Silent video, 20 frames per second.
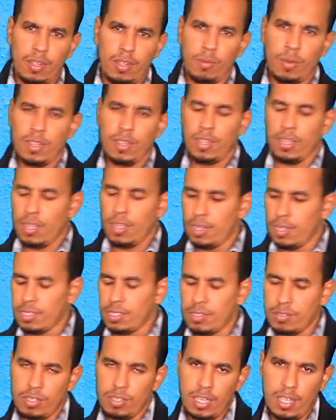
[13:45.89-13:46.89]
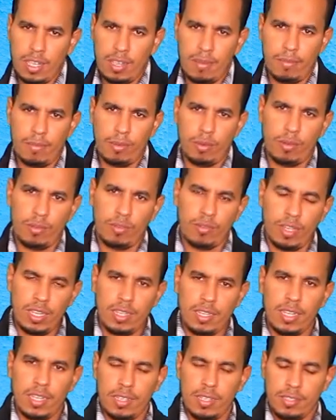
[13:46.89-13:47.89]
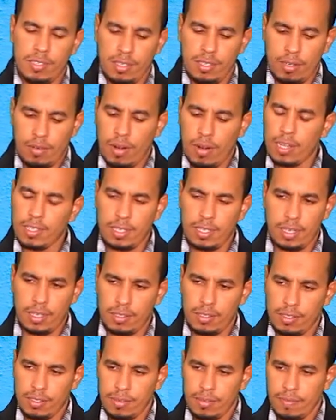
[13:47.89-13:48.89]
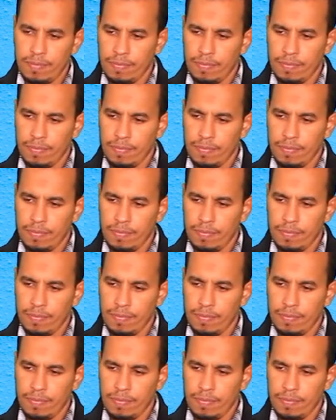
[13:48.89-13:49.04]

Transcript: when they listen to him or read his writings.